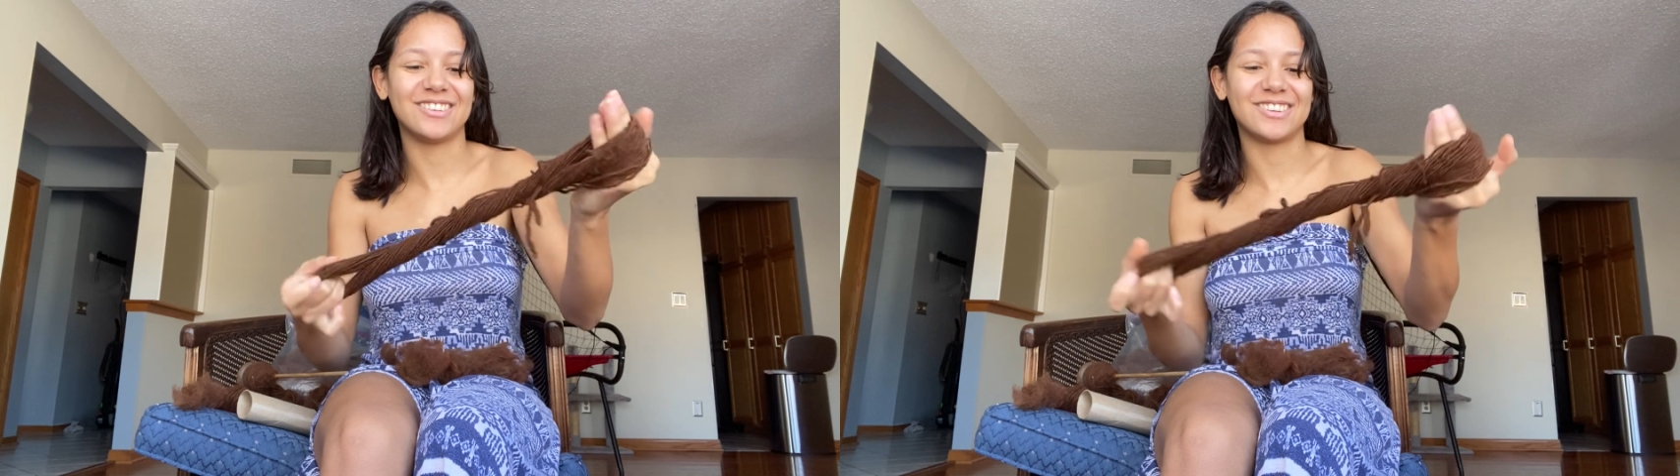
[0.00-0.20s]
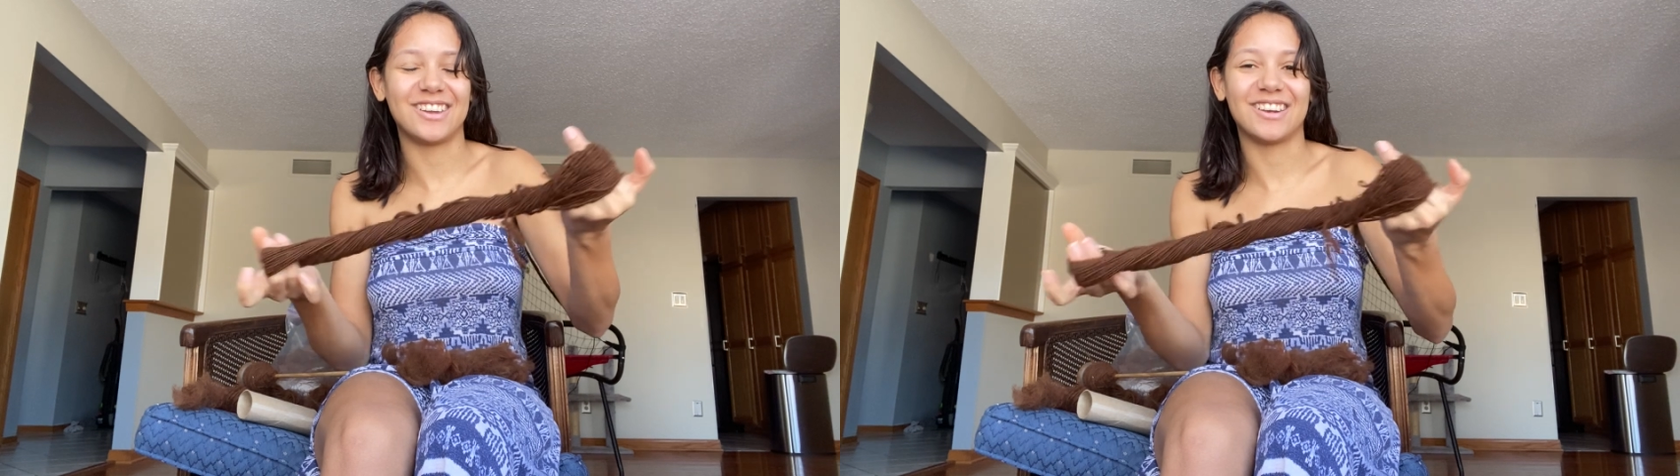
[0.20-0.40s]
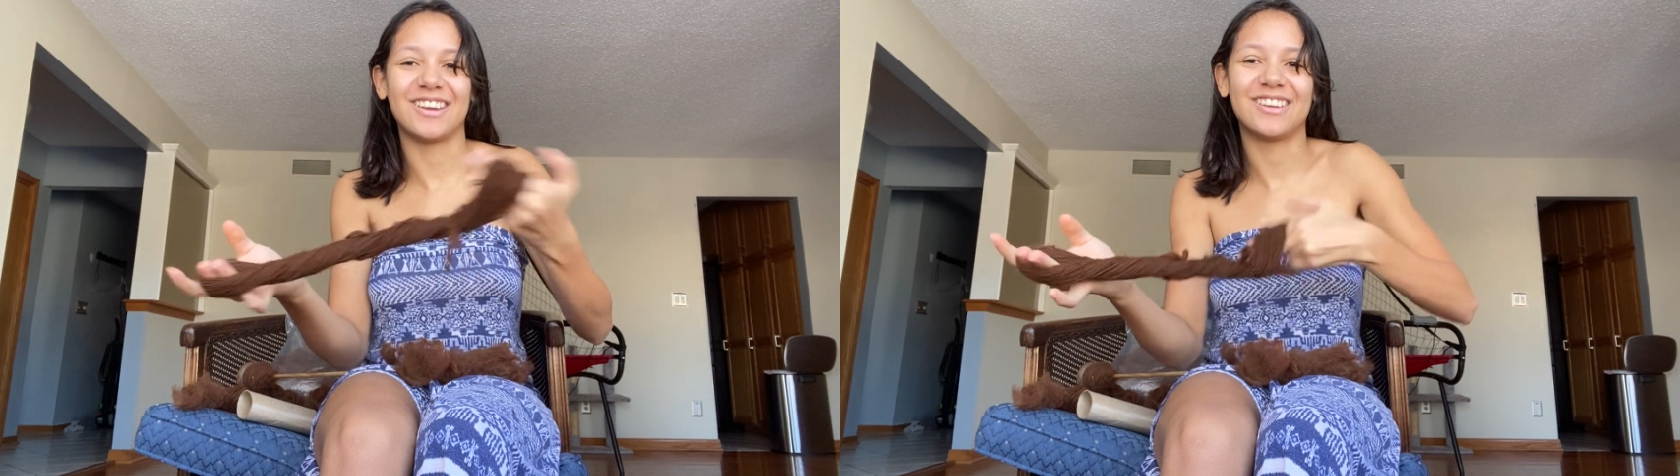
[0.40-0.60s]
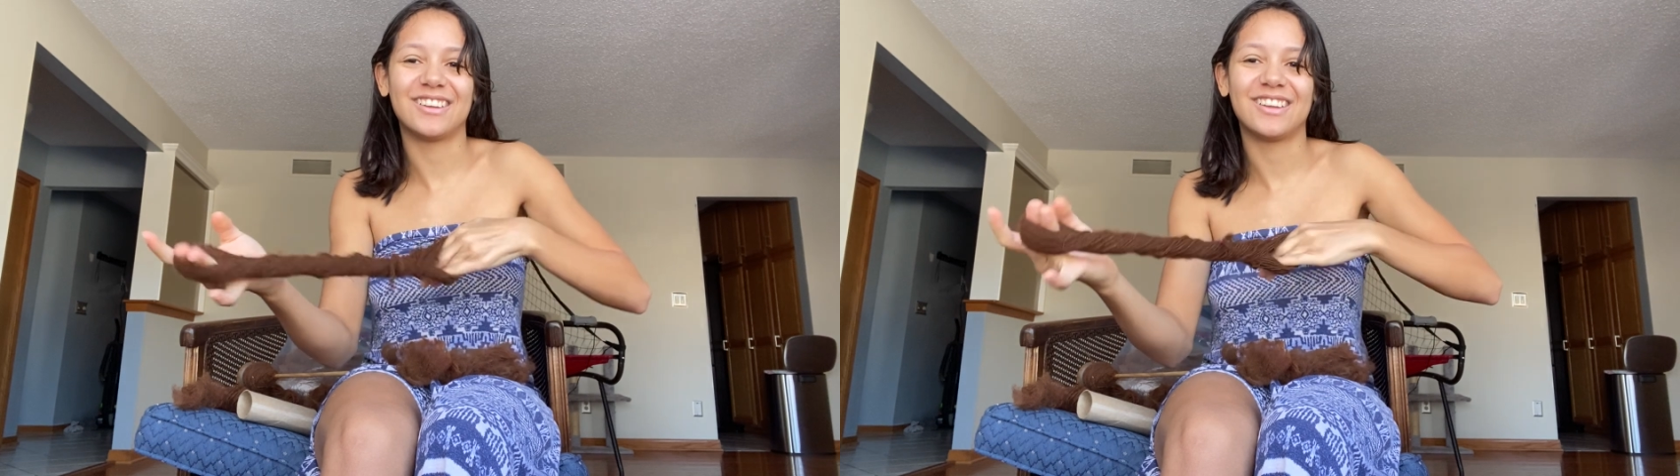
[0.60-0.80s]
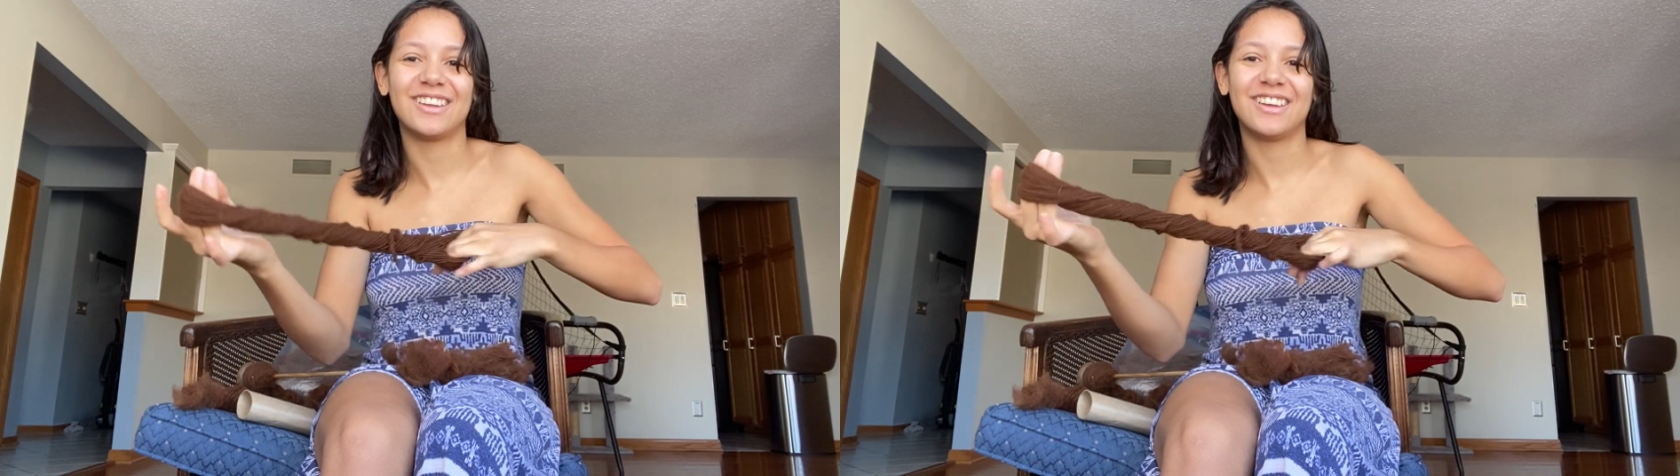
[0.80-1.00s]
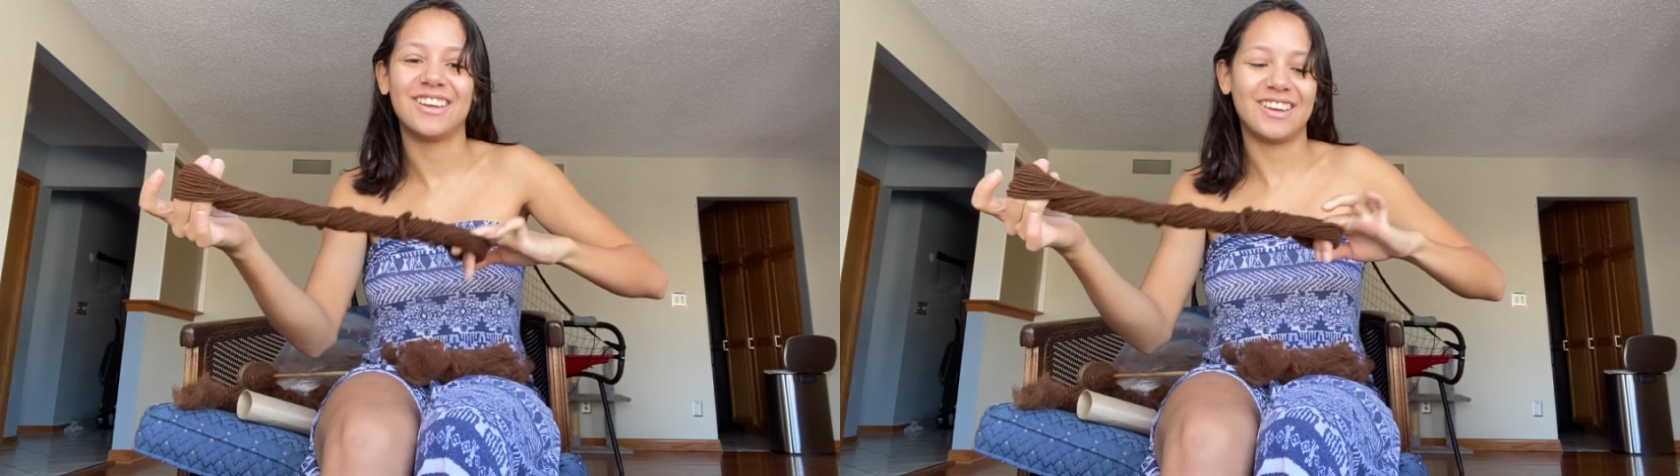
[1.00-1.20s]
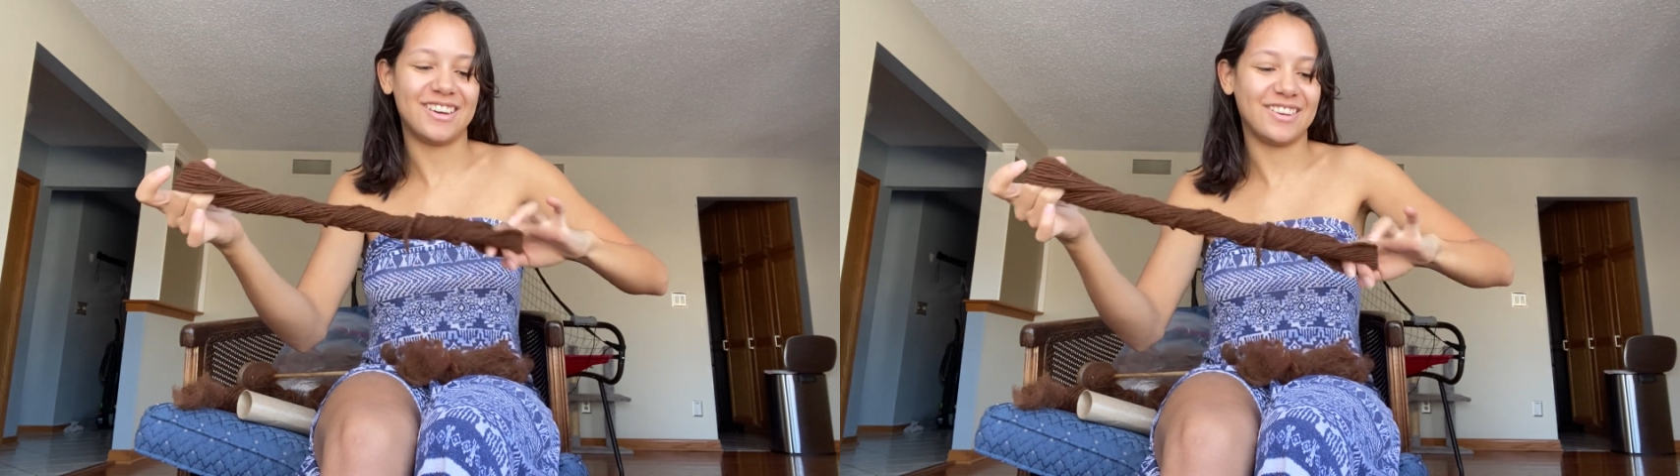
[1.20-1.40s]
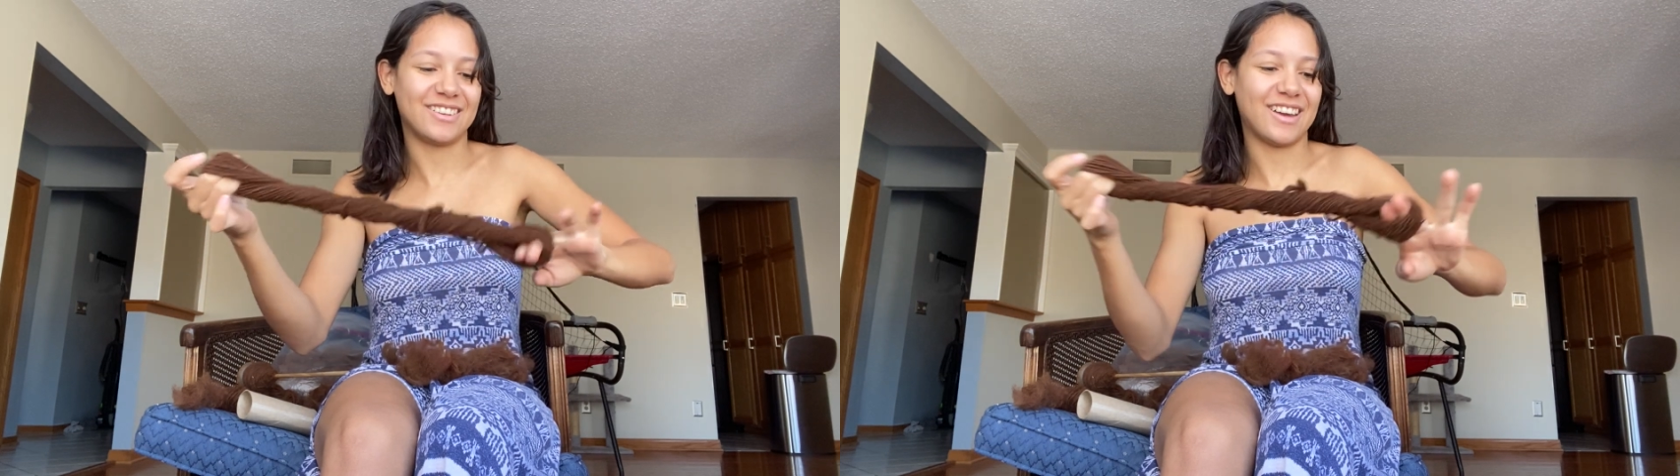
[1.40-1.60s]
skein.
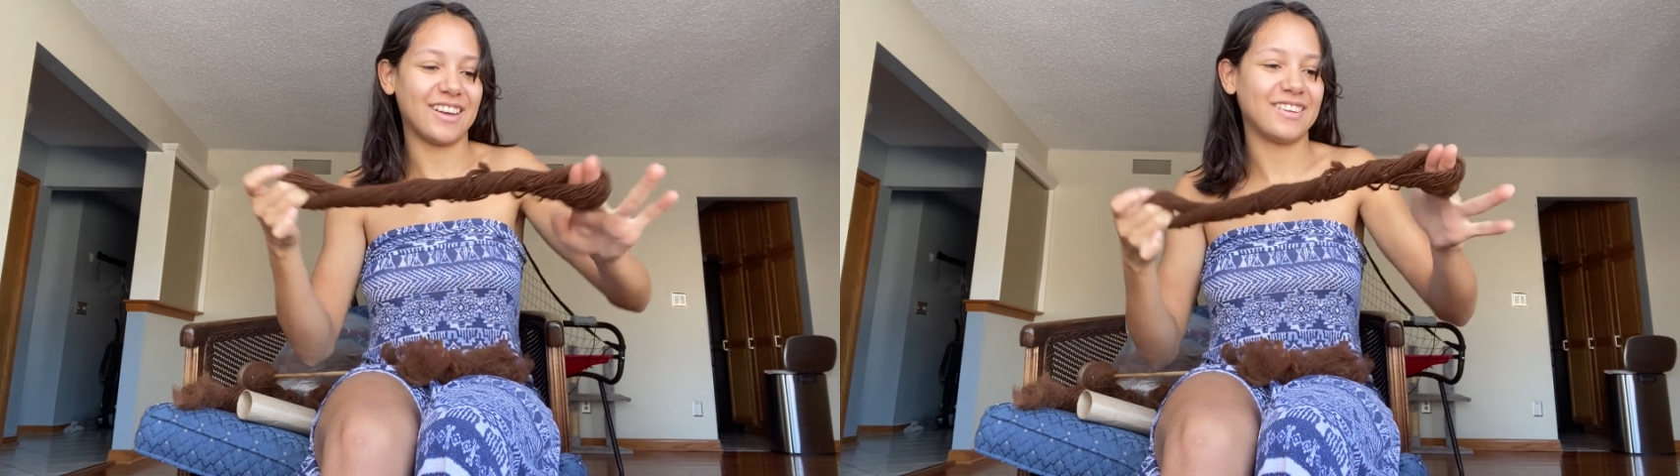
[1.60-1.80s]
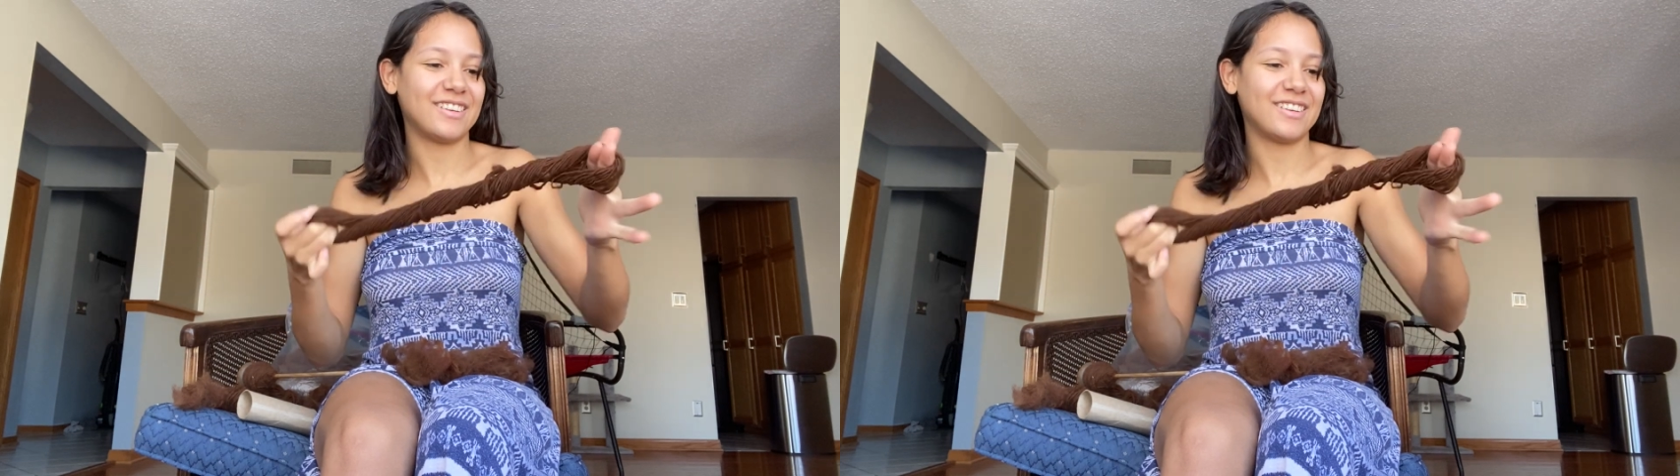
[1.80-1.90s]
Okay.